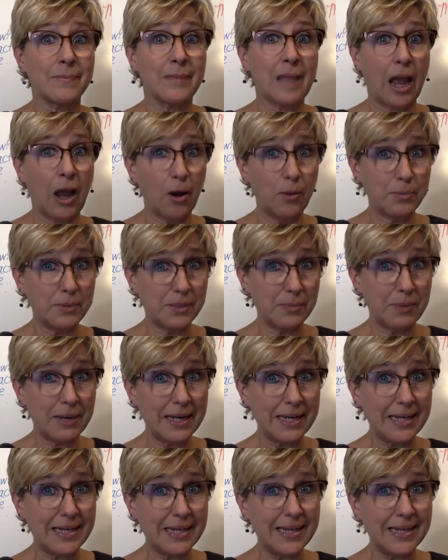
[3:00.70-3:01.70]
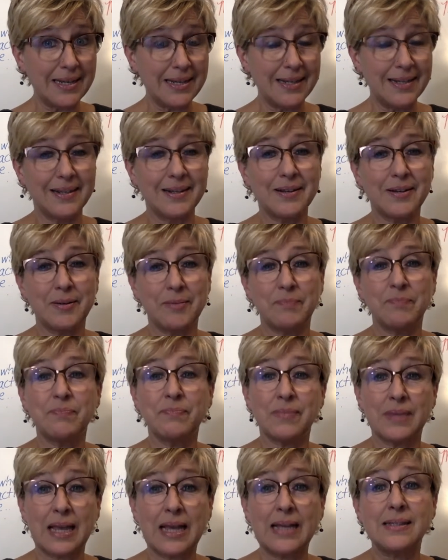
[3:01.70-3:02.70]
I hope somebody did.
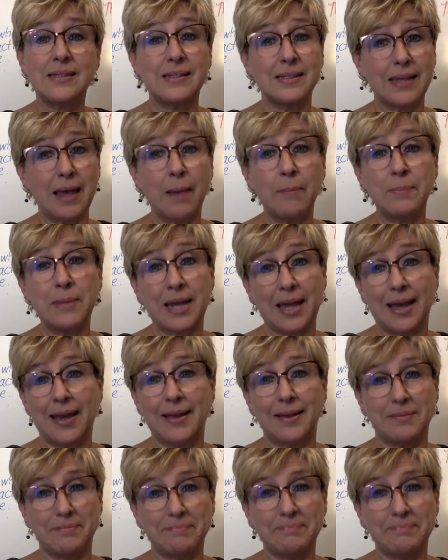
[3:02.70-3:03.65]
Someday.